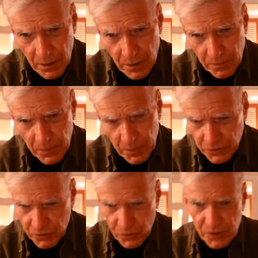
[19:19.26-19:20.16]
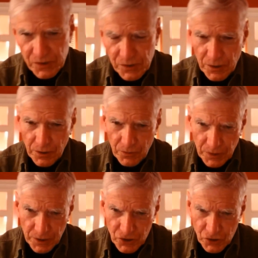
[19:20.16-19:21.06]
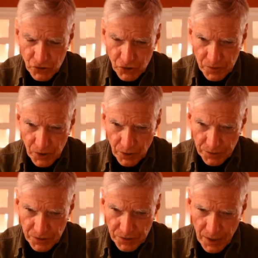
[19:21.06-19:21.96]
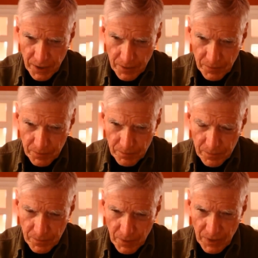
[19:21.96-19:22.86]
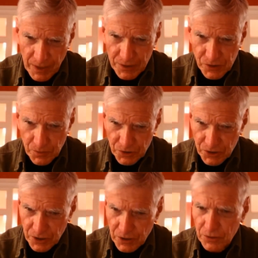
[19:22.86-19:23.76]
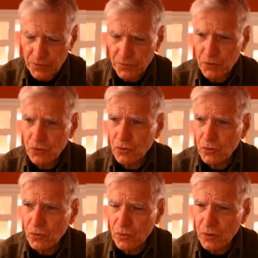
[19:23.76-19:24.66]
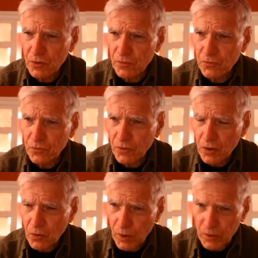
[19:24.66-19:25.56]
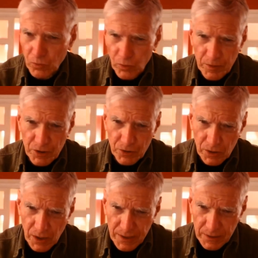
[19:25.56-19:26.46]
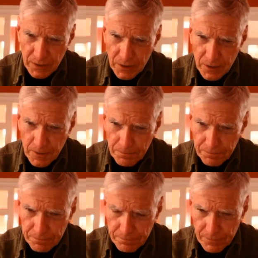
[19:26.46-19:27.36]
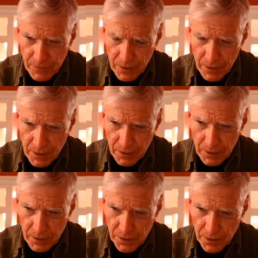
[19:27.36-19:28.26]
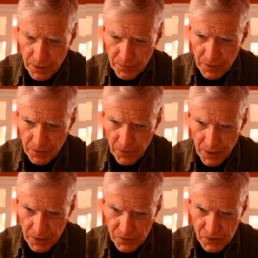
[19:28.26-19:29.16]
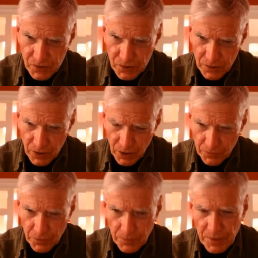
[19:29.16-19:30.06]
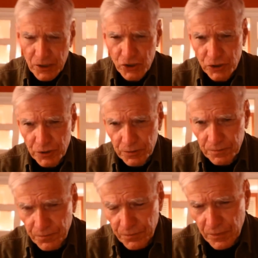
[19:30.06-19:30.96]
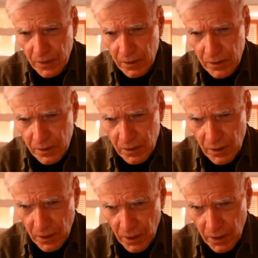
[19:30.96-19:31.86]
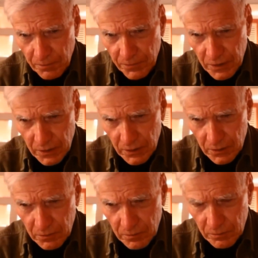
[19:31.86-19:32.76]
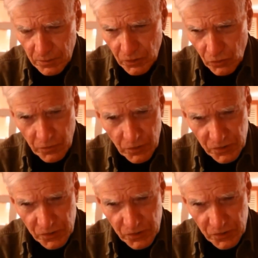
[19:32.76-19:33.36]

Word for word: people do this in their relationships all the time. A man has a particular view of what women are like and uh, he finds confirmation. Um, he maneuvers